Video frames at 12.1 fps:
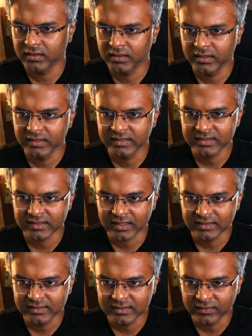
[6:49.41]
It just
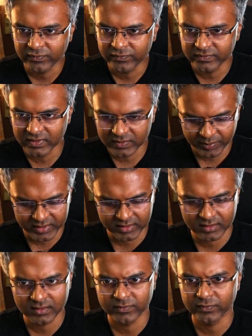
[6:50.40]
runs this
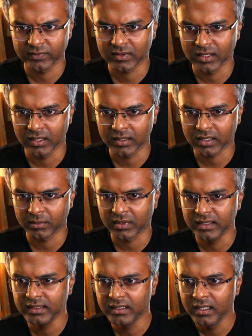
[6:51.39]
particular command